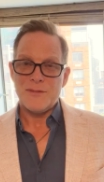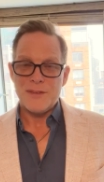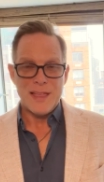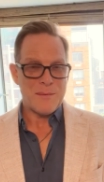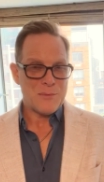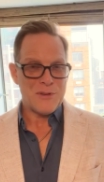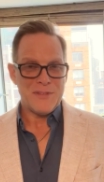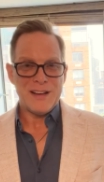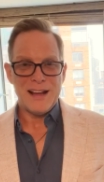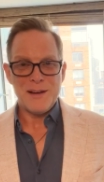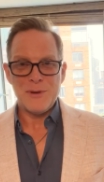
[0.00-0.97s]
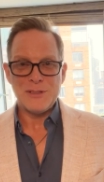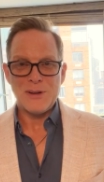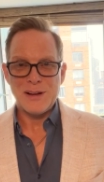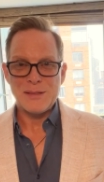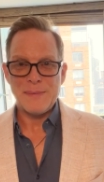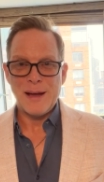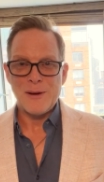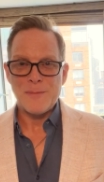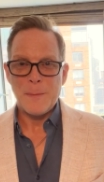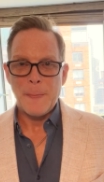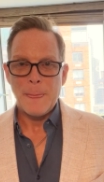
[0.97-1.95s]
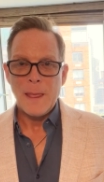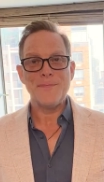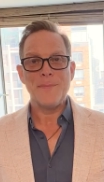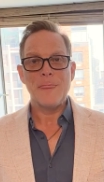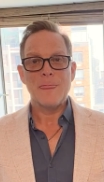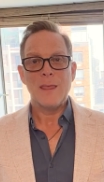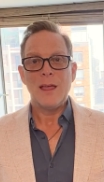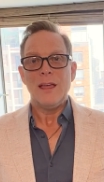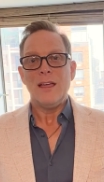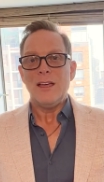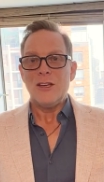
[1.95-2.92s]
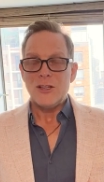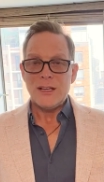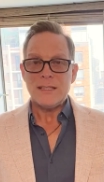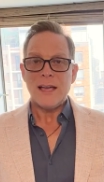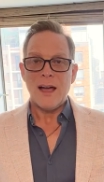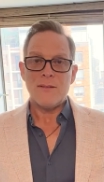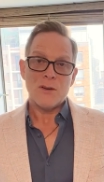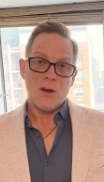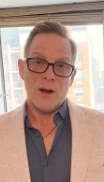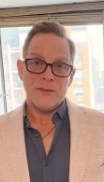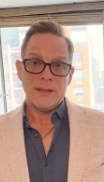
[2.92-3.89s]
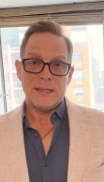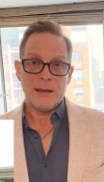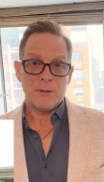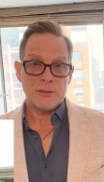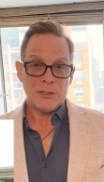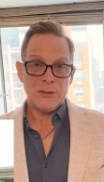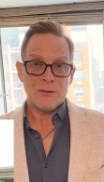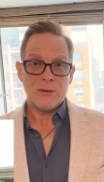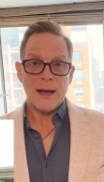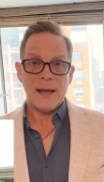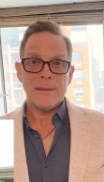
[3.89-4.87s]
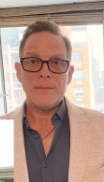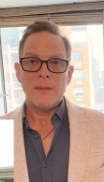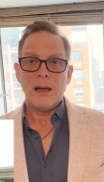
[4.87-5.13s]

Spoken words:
for that movie that we talked about. You need to have a coffee table too, right?